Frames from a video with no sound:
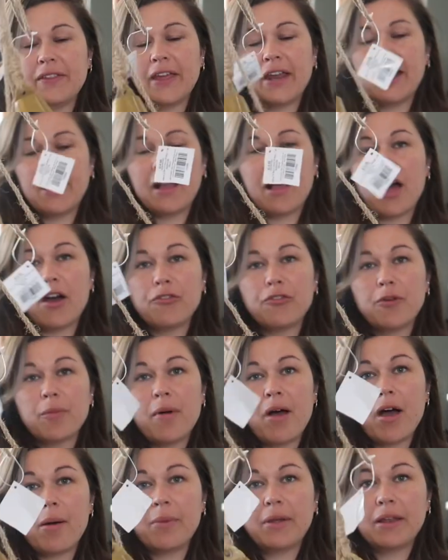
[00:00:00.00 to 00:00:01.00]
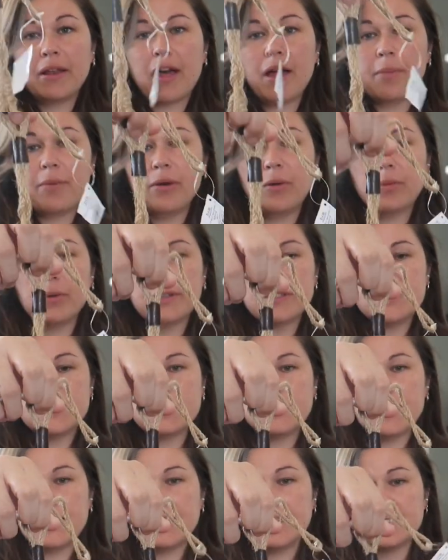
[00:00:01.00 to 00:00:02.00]
that I got from Hobby Lobby was
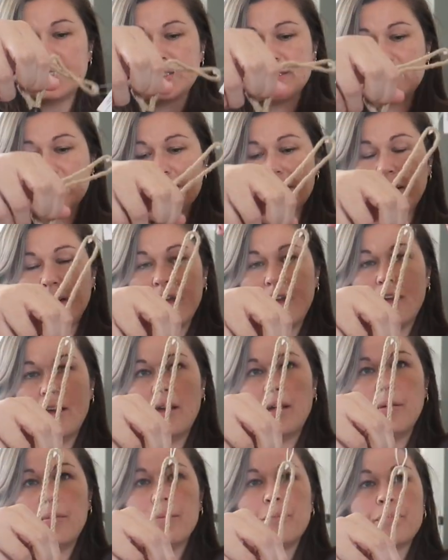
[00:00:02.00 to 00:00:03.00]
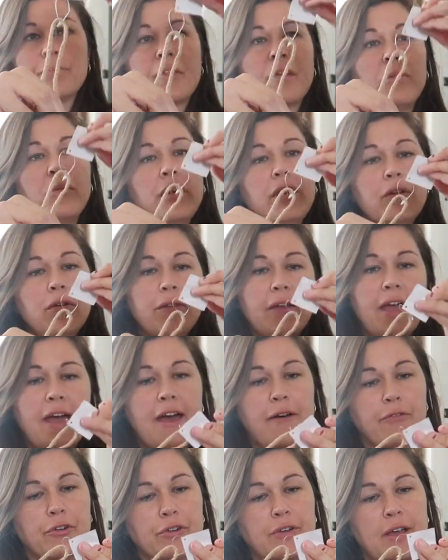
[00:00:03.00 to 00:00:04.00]
this, what do they
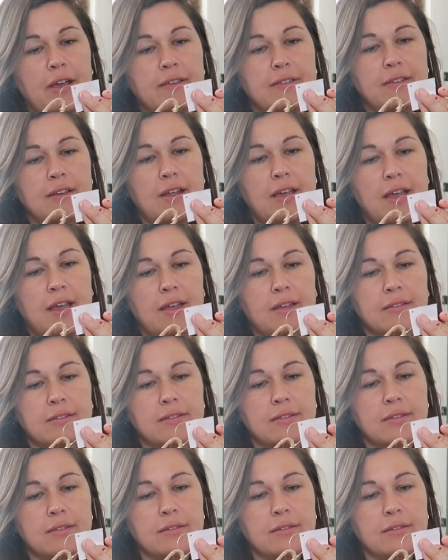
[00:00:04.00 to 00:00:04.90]
advertise it as?